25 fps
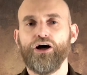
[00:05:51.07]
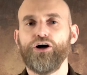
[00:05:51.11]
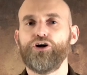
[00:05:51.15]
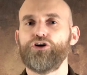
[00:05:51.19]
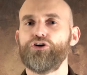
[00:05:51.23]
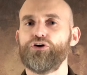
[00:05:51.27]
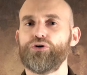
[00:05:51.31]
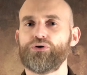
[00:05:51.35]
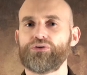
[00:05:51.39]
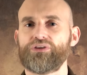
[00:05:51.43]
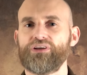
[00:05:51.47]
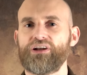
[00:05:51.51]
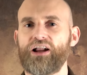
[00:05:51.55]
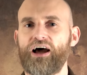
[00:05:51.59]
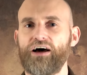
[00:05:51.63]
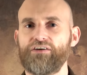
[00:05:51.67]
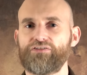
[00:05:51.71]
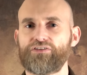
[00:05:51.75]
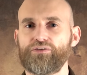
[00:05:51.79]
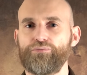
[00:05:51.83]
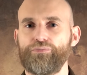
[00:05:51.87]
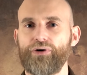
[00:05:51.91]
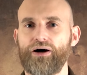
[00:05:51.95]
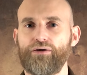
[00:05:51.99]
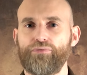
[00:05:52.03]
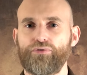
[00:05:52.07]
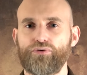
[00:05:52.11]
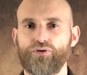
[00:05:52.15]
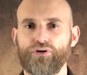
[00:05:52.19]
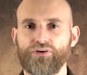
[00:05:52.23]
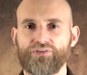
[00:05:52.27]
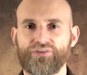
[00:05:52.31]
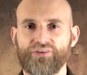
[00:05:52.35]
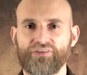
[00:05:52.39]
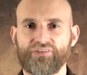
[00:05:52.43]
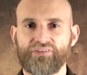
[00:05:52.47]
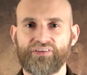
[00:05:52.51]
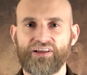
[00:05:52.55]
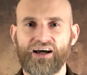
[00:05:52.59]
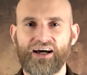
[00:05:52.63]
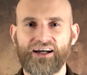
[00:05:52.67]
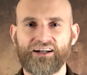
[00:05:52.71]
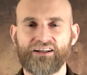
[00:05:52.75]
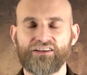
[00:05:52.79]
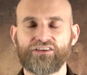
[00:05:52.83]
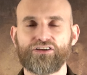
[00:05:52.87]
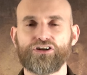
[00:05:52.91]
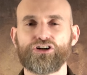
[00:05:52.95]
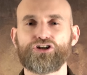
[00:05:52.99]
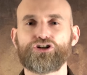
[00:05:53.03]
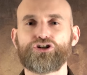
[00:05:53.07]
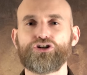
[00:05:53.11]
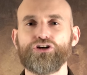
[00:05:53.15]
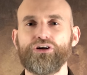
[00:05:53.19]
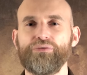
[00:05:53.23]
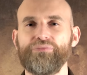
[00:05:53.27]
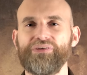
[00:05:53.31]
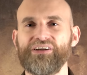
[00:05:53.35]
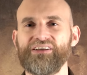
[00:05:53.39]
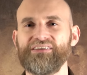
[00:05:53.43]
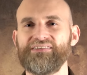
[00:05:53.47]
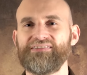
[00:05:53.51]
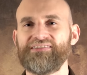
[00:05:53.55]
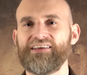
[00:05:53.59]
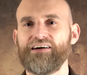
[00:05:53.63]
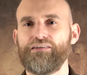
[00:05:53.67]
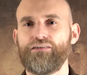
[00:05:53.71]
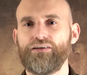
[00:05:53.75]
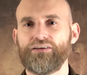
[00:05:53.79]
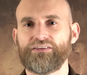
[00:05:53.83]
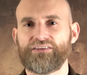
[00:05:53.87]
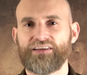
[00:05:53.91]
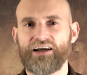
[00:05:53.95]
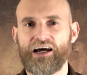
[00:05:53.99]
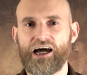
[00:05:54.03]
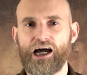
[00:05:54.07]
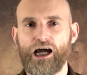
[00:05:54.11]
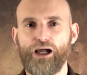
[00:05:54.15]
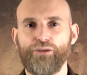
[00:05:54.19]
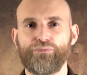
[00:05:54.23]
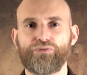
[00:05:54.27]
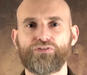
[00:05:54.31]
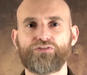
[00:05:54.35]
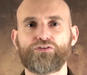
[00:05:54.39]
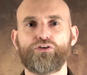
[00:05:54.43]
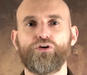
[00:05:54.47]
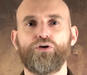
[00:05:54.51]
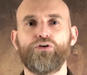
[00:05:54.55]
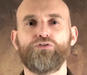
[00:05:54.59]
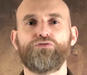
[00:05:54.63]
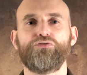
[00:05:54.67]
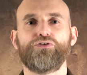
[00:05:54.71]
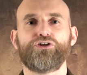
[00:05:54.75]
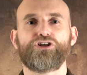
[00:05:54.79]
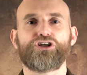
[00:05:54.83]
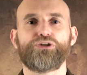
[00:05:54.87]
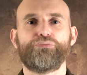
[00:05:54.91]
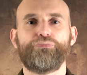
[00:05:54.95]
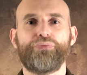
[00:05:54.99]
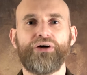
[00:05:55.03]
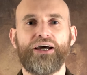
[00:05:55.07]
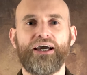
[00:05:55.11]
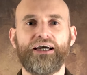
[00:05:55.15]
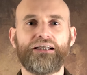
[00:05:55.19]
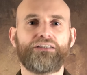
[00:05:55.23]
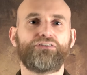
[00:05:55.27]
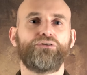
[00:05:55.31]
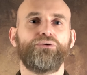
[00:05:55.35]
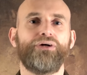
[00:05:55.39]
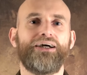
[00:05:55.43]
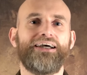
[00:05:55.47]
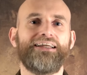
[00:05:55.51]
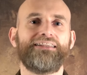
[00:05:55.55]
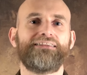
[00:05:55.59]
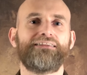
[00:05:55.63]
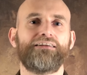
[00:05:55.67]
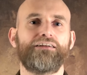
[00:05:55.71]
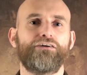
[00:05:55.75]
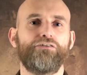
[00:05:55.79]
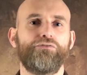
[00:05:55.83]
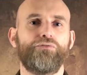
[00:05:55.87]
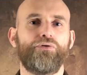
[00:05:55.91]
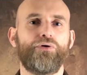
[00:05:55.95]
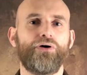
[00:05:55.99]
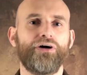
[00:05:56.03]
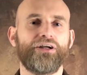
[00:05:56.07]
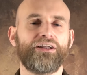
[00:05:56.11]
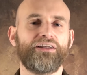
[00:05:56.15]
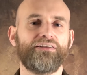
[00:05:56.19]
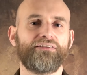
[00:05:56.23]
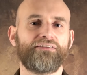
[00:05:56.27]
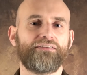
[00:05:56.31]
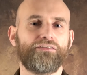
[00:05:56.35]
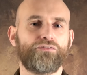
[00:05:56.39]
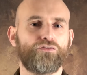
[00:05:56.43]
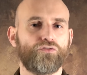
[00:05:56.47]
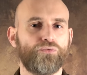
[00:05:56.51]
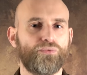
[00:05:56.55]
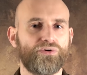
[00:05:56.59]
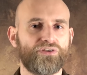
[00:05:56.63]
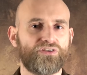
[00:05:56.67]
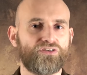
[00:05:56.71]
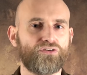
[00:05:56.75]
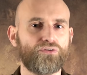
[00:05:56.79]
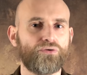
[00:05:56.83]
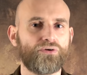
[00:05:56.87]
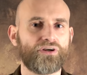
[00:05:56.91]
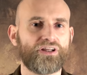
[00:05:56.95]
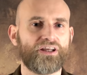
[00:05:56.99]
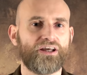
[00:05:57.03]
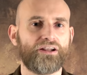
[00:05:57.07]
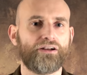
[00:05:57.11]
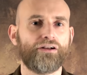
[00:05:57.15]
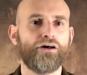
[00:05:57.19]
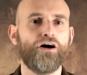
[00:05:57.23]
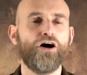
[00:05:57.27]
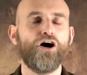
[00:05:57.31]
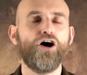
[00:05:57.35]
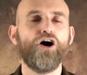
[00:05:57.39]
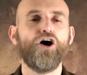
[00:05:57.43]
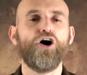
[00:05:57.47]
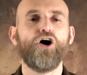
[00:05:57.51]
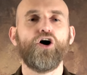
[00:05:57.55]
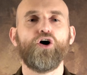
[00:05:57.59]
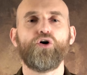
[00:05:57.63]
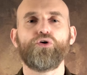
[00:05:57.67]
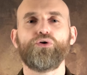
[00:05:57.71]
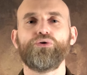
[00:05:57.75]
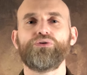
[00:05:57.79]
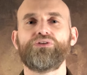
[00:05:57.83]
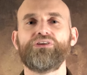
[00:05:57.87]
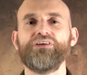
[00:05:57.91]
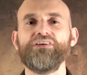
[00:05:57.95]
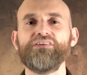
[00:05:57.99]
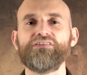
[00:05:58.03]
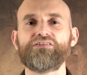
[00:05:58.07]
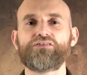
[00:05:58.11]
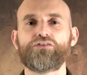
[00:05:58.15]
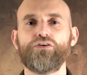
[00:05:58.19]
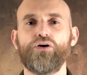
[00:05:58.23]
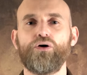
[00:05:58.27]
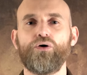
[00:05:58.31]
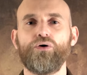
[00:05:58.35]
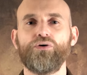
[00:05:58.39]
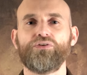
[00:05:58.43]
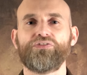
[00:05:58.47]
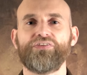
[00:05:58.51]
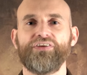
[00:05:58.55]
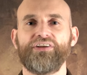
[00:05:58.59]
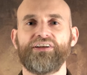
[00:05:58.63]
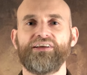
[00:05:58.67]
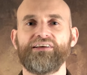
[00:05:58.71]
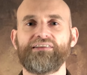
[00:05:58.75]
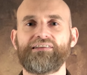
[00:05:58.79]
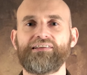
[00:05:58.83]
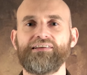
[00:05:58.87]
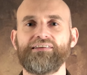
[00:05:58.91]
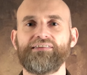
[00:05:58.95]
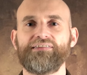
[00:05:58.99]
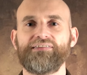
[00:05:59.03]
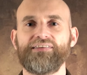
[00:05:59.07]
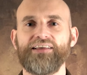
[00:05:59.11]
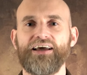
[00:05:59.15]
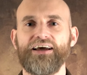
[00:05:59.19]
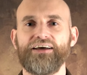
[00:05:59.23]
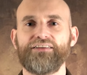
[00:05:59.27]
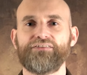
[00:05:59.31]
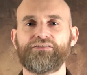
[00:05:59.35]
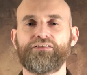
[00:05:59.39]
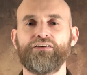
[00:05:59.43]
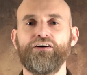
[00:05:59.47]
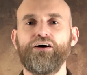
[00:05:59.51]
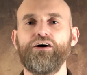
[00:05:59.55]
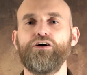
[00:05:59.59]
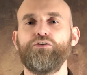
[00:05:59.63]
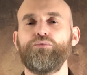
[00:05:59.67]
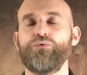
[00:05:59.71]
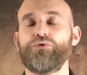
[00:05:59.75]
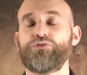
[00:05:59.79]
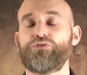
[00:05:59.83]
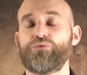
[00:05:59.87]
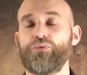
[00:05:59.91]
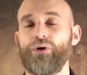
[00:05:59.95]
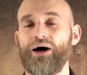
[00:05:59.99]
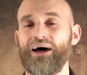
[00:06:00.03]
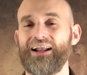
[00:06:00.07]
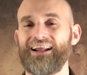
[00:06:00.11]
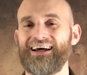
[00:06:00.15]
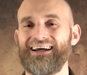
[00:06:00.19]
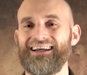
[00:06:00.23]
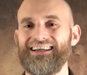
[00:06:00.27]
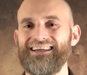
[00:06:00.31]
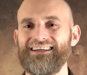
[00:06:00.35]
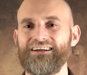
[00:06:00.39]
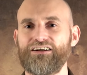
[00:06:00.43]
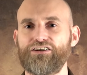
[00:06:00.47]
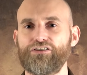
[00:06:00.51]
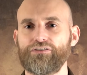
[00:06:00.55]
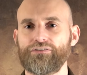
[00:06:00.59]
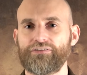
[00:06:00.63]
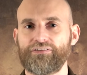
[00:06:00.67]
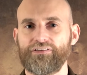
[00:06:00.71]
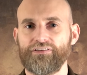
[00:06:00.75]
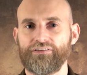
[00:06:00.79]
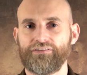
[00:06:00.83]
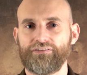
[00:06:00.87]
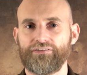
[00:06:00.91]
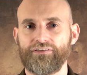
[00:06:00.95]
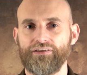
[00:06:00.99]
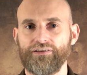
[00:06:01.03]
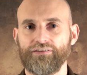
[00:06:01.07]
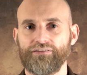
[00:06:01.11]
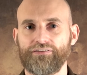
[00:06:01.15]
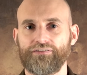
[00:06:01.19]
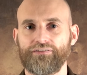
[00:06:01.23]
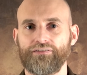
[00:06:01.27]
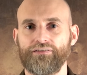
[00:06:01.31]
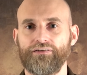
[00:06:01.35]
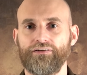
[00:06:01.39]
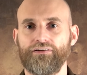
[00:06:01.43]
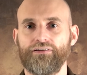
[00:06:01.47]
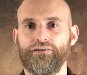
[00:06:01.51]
Note that after Barbarossa started, Germany several times called for Japan to enter the war against the Soviet Union, although these calls and Hitler's stance was rather inconsistent.